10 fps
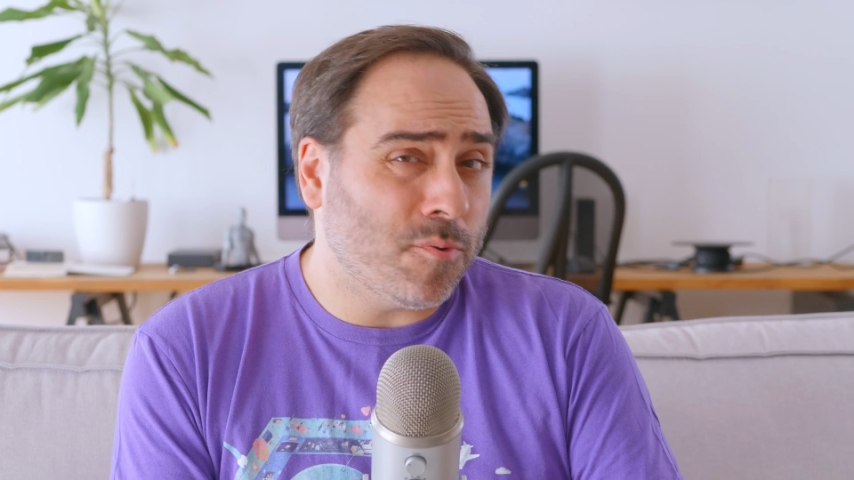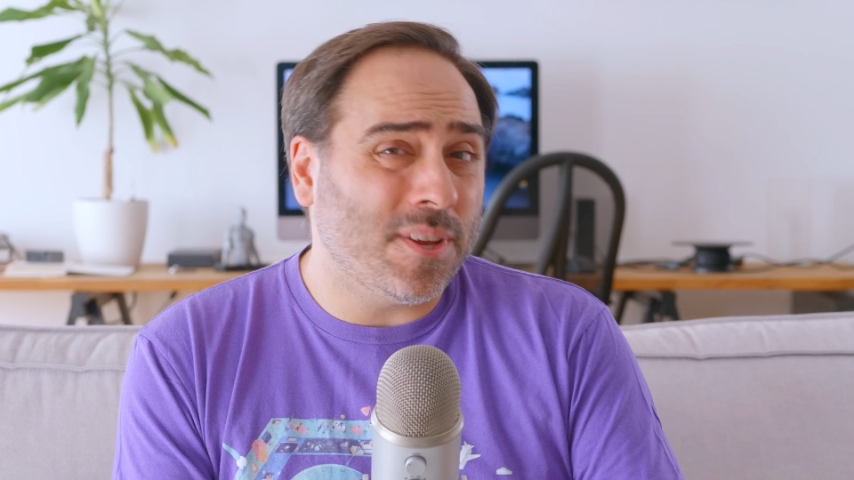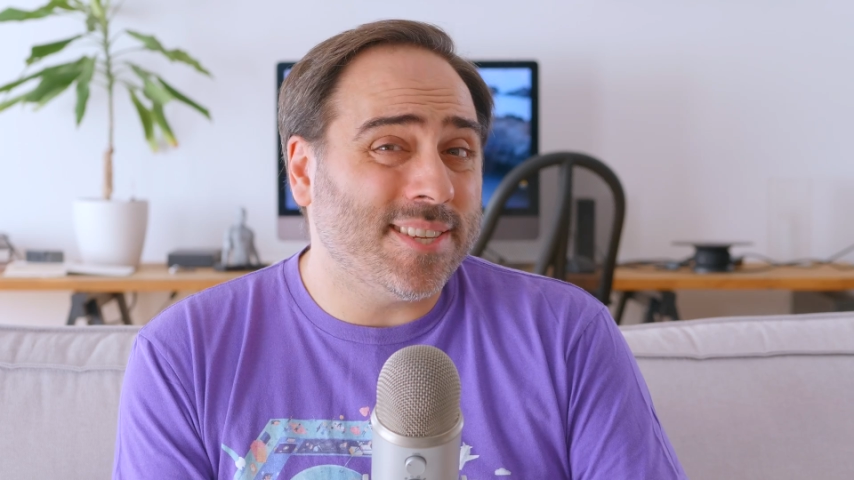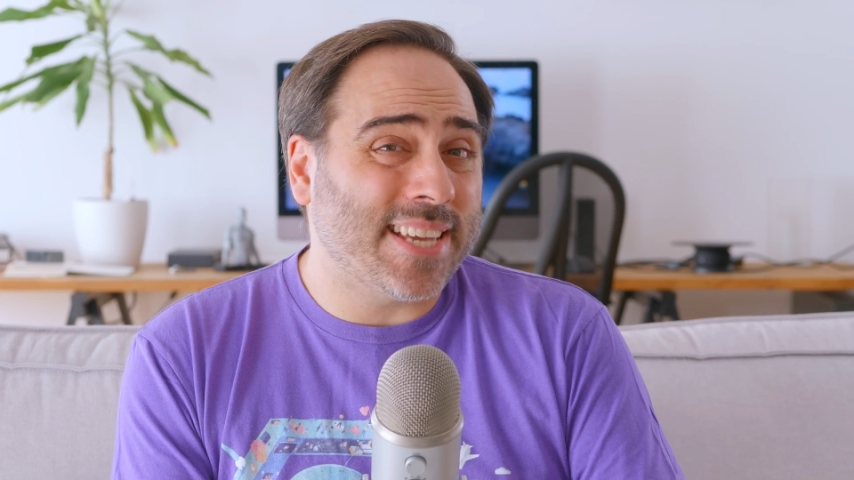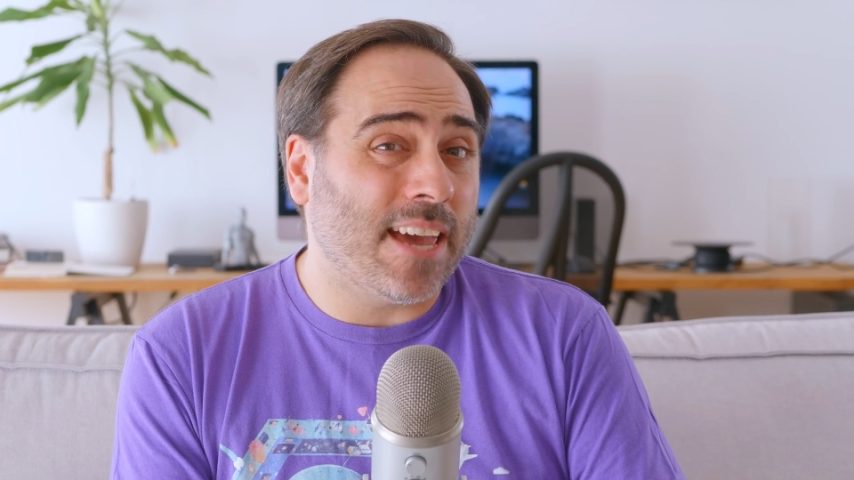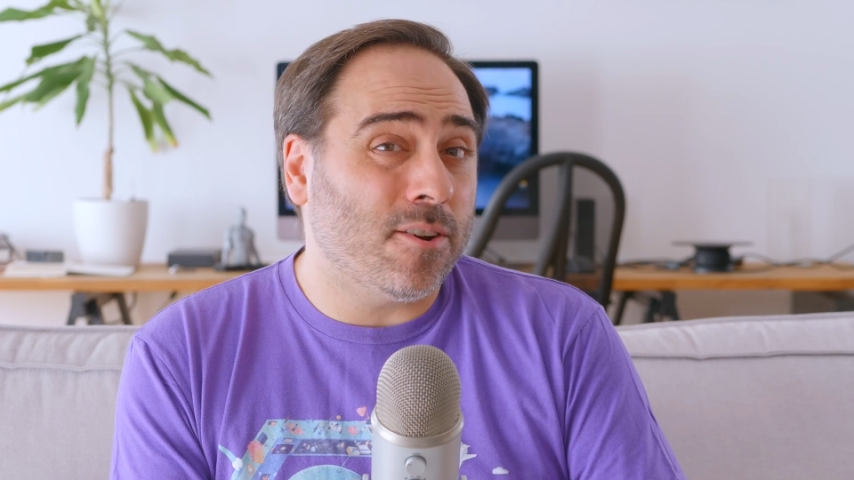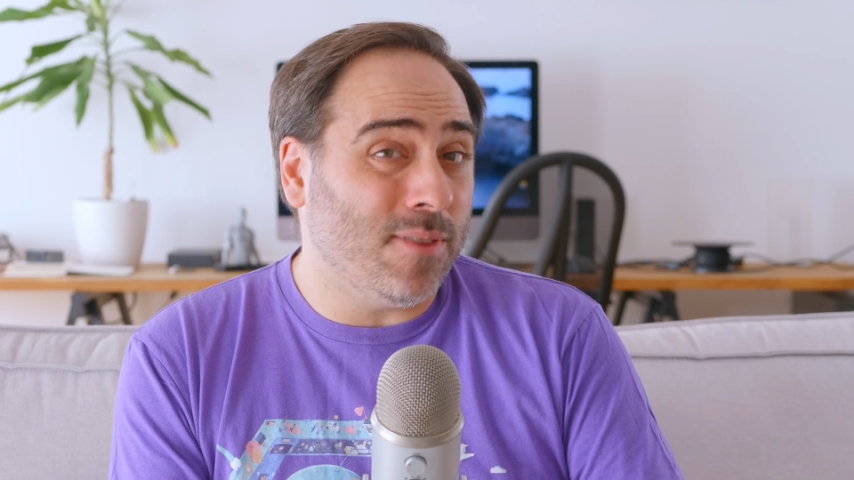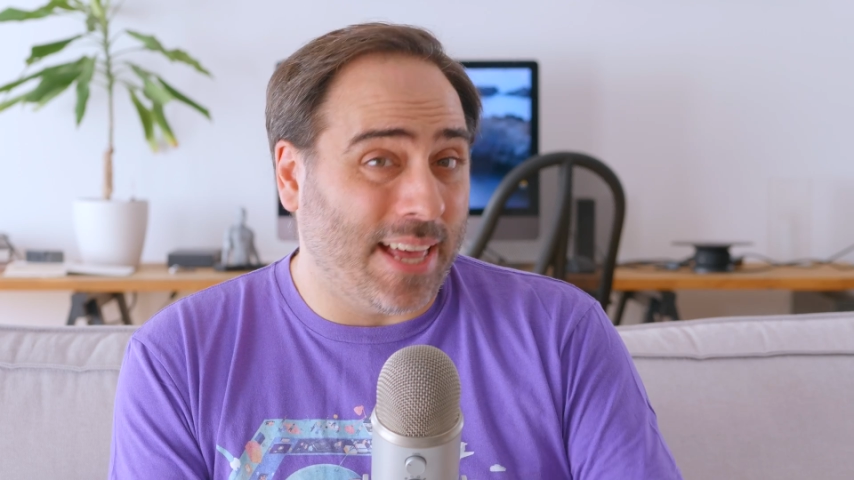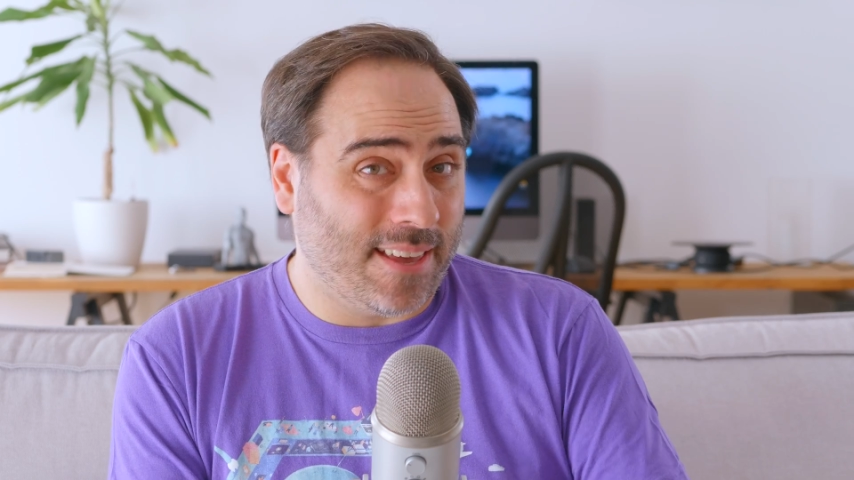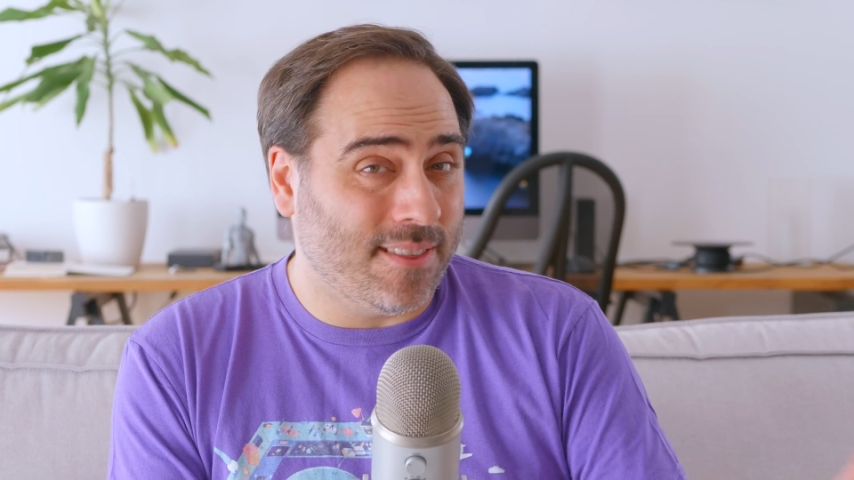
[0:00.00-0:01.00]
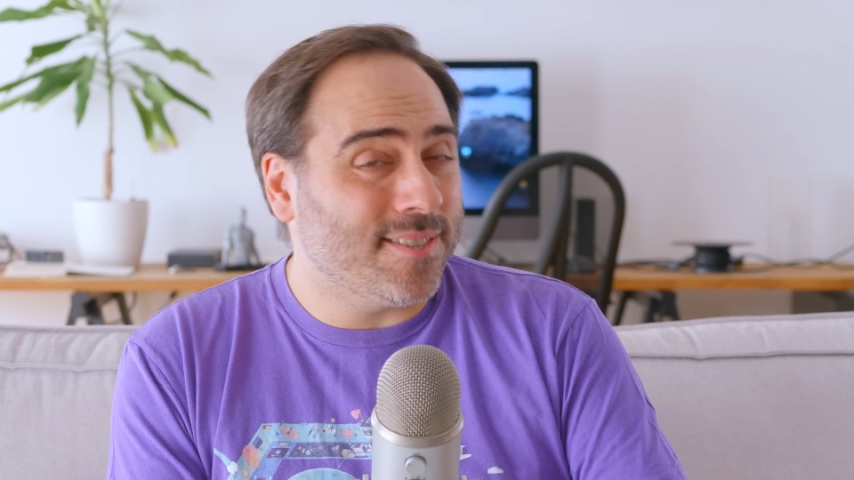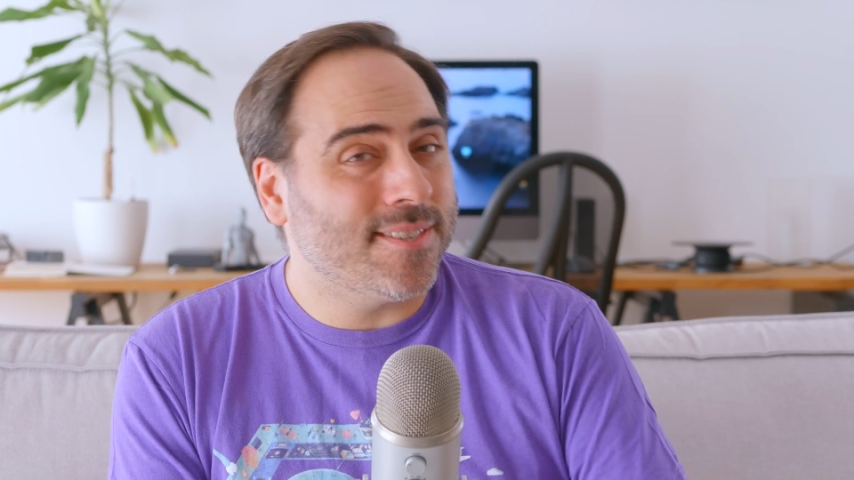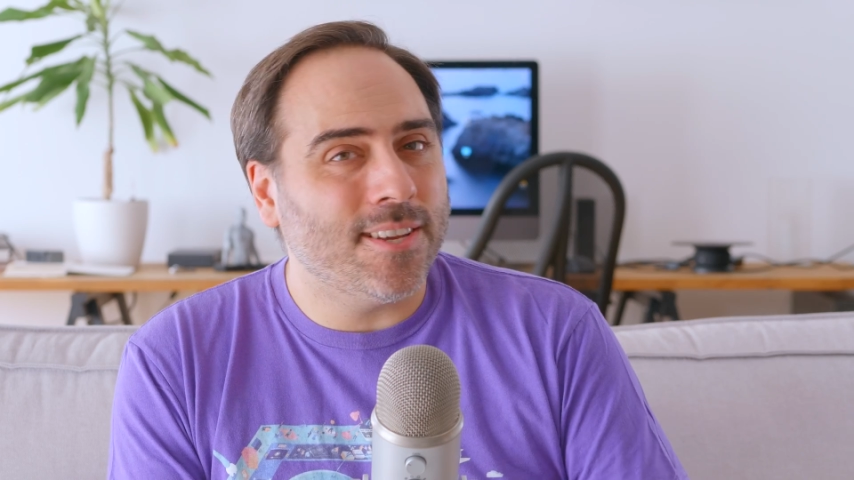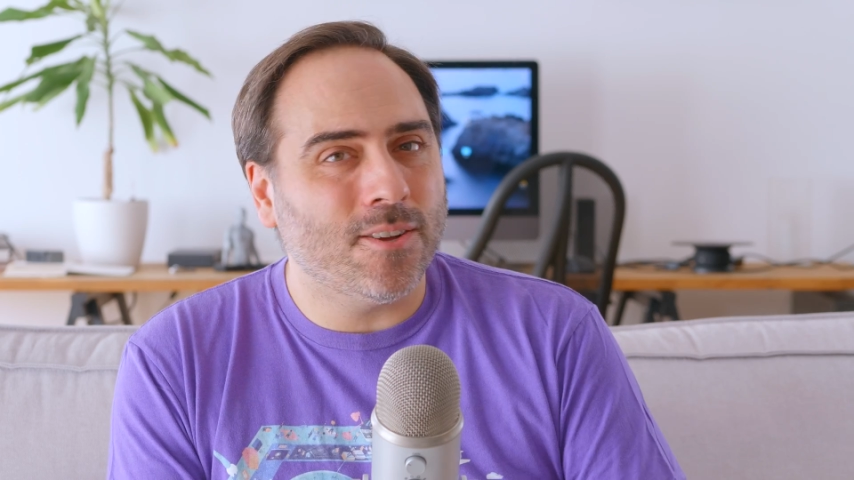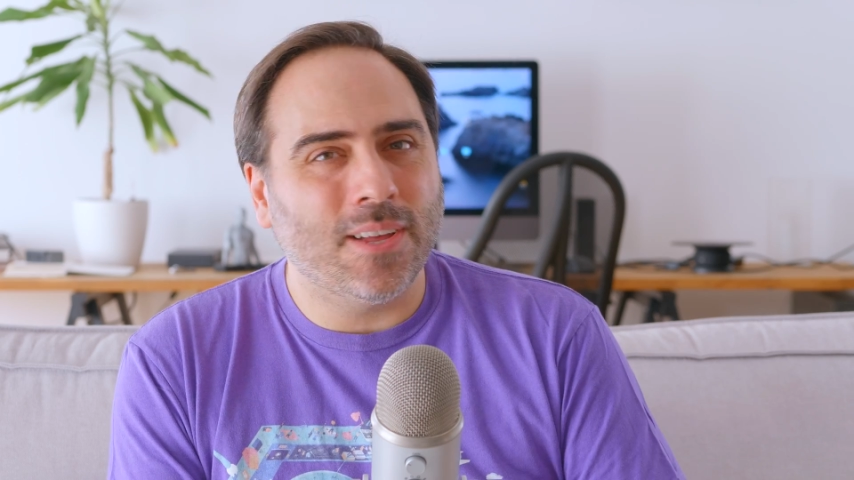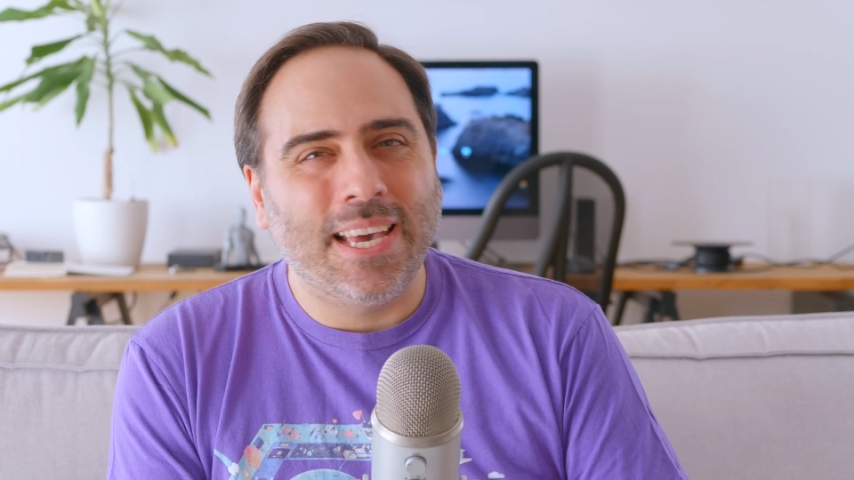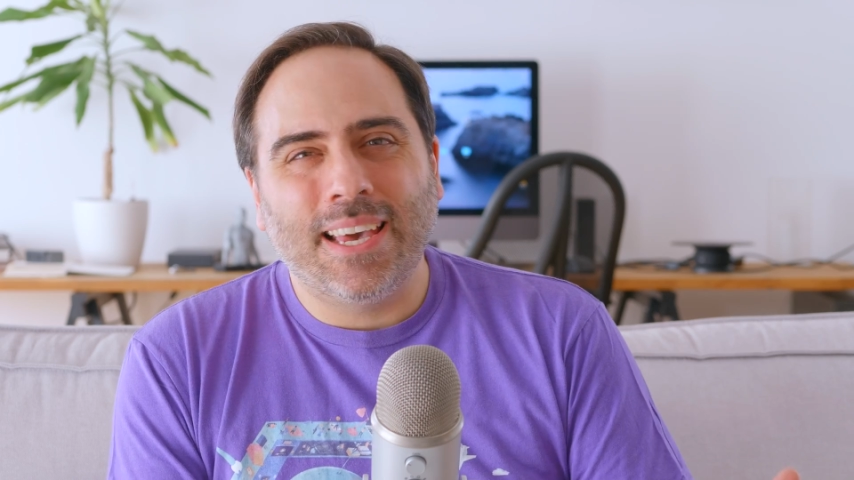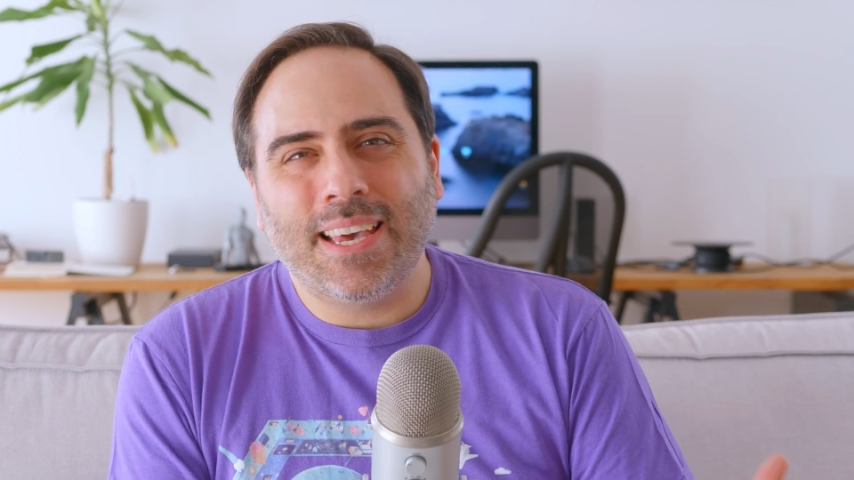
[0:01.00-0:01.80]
3D scanner like the Seal